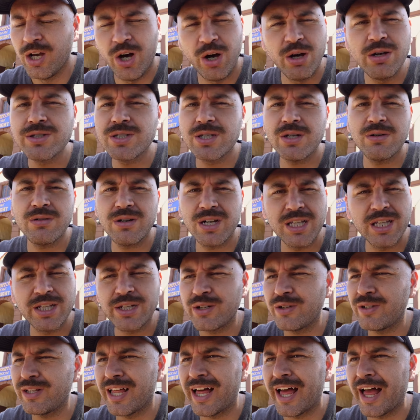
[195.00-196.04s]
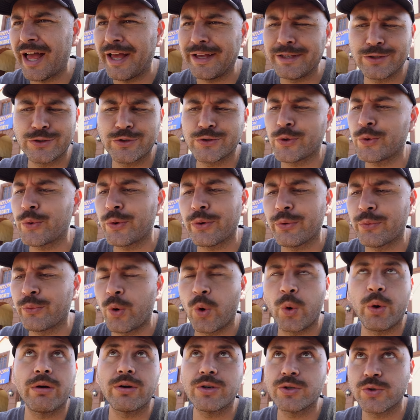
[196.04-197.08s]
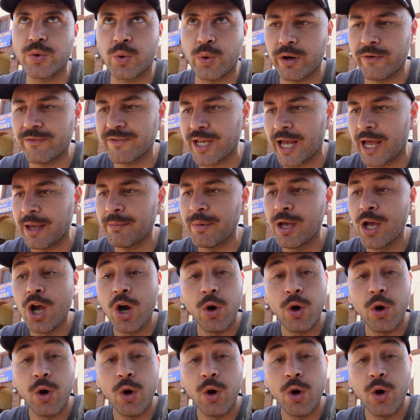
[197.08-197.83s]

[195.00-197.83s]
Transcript: Also, a little uh, soar, roar, soar of time,